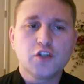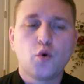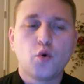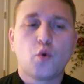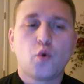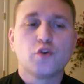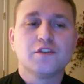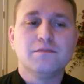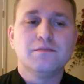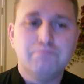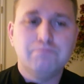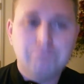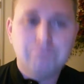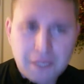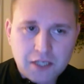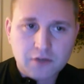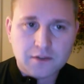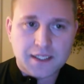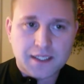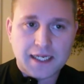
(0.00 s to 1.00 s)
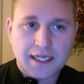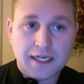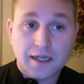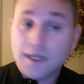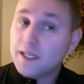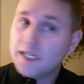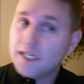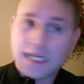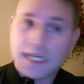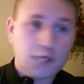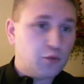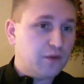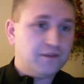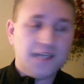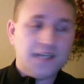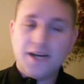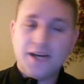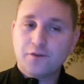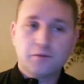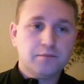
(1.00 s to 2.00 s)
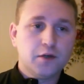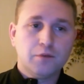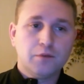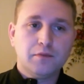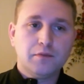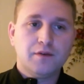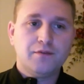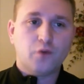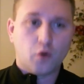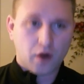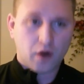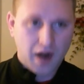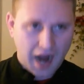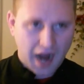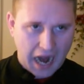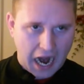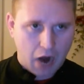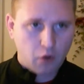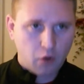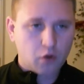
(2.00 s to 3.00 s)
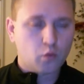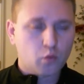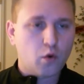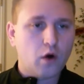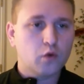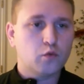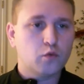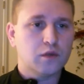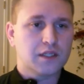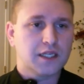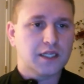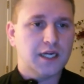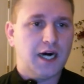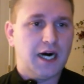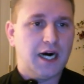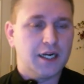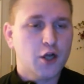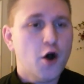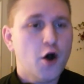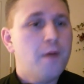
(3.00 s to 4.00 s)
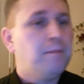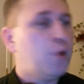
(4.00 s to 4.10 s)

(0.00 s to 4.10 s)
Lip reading: towards building like we've never built before, our walk with God,